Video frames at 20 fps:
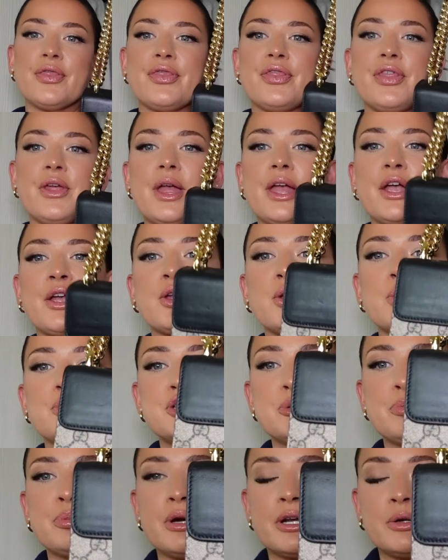the
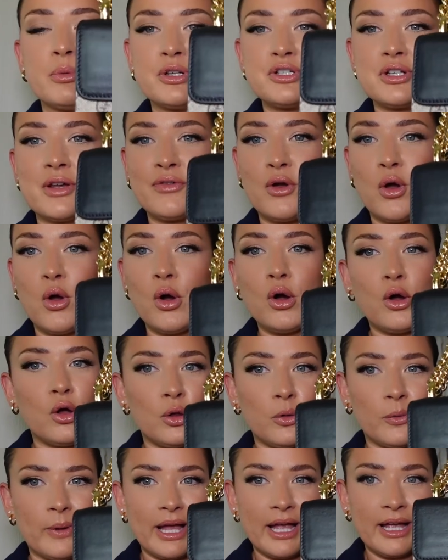Gucci print, which I've
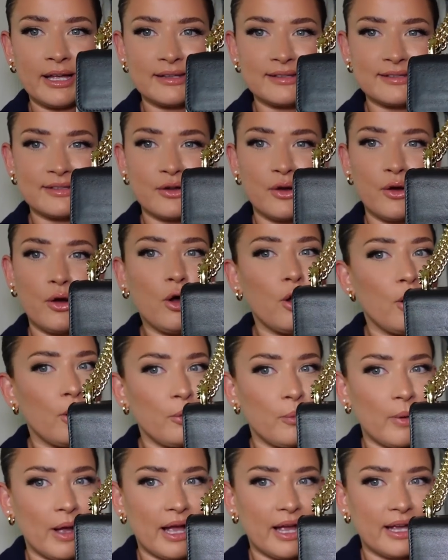always
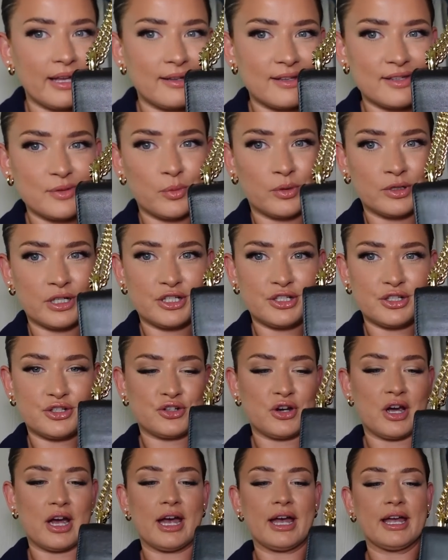wanted to
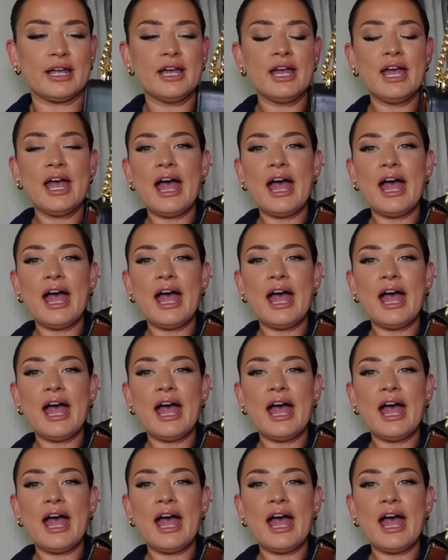try.